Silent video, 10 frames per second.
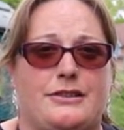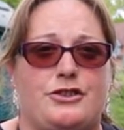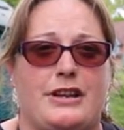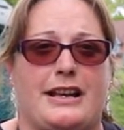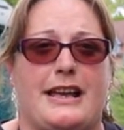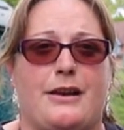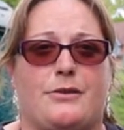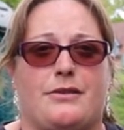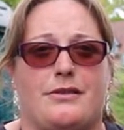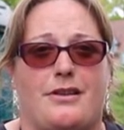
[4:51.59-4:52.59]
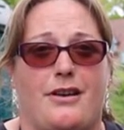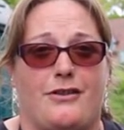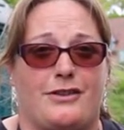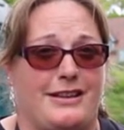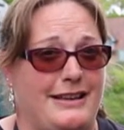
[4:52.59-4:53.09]
Check out
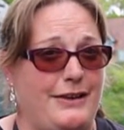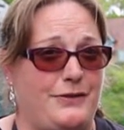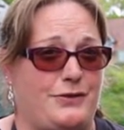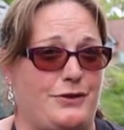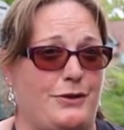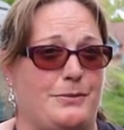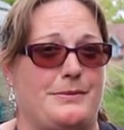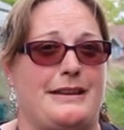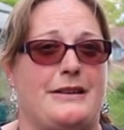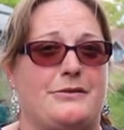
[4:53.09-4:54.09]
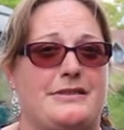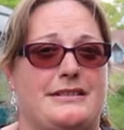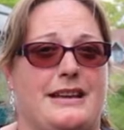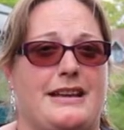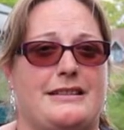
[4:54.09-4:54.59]
our gift shop
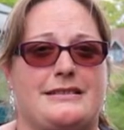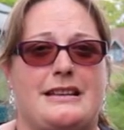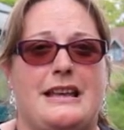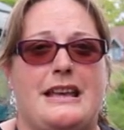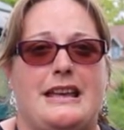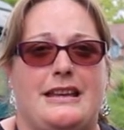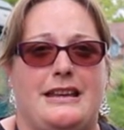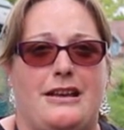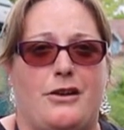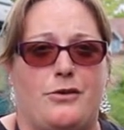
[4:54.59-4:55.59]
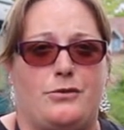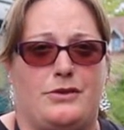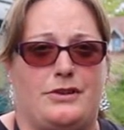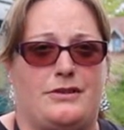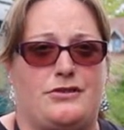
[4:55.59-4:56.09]
downstairs in the old
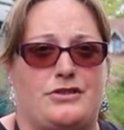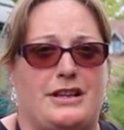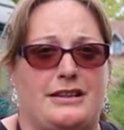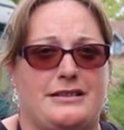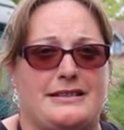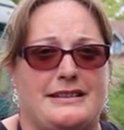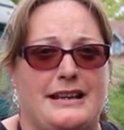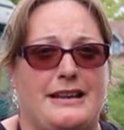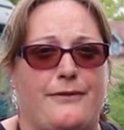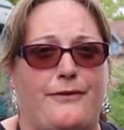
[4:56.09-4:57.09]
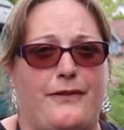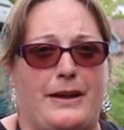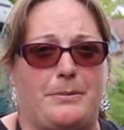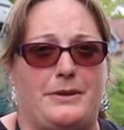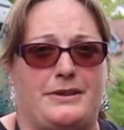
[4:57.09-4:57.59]
goods shed selling
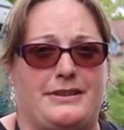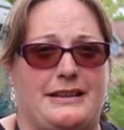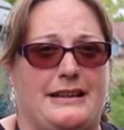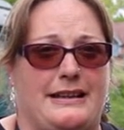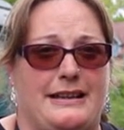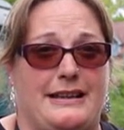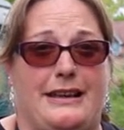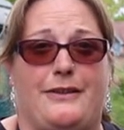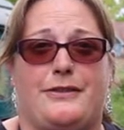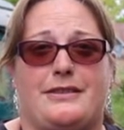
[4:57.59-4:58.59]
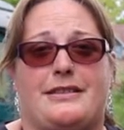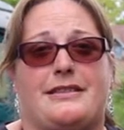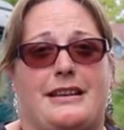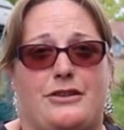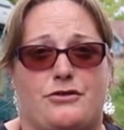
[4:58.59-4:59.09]
fabulous gifts,
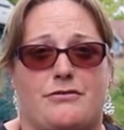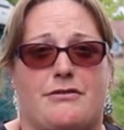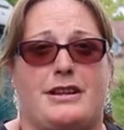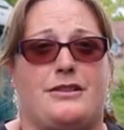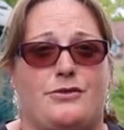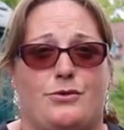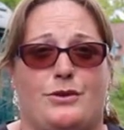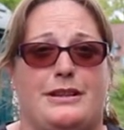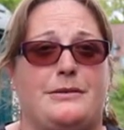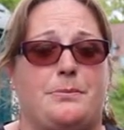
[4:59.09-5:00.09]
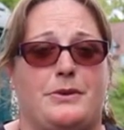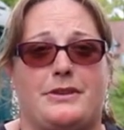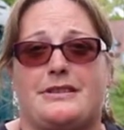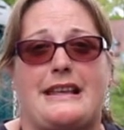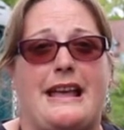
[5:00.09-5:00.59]
stationery, toys,
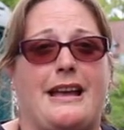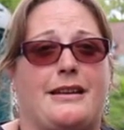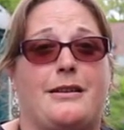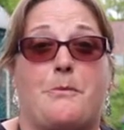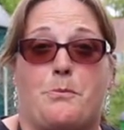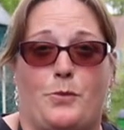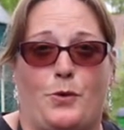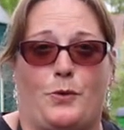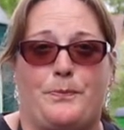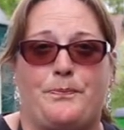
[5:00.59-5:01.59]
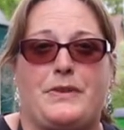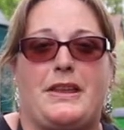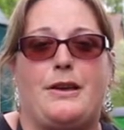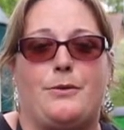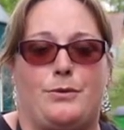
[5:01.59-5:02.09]
books and more,
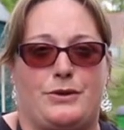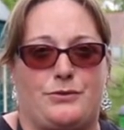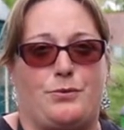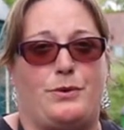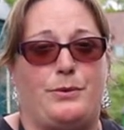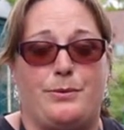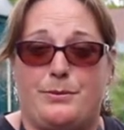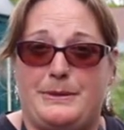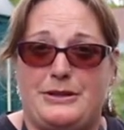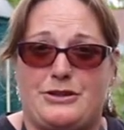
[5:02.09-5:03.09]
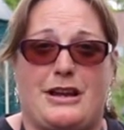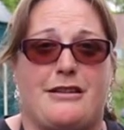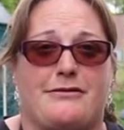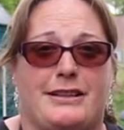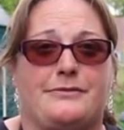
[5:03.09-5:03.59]
which we will be
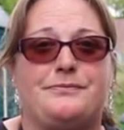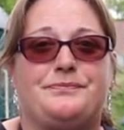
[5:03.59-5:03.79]
sharing.